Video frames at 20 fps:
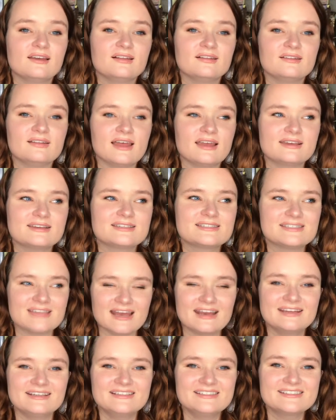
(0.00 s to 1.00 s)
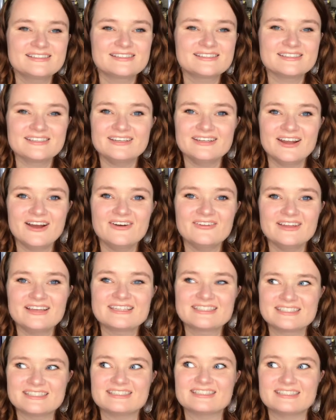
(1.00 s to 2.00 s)
like settings, you know, like
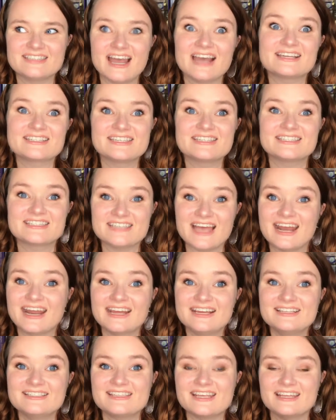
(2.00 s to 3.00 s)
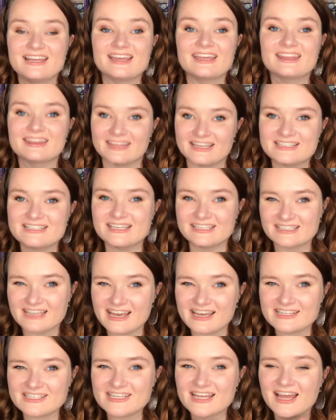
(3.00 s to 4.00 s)
Texas settings and like this is
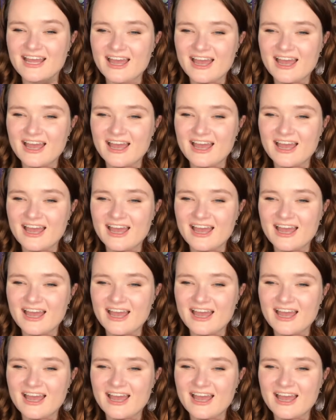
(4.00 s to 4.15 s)
it.